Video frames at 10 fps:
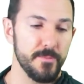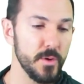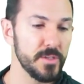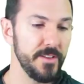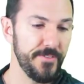to
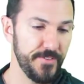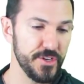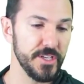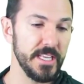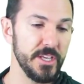most
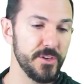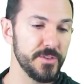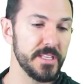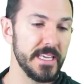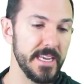efficiently
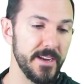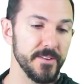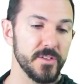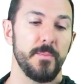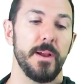use the
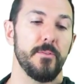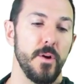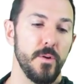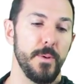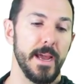gears on my
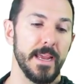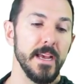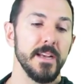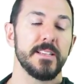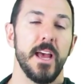road bike
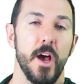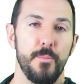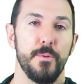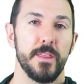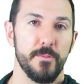to
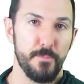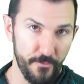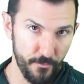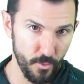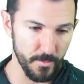help with the
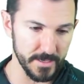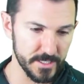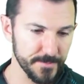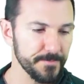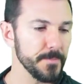
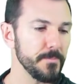performance?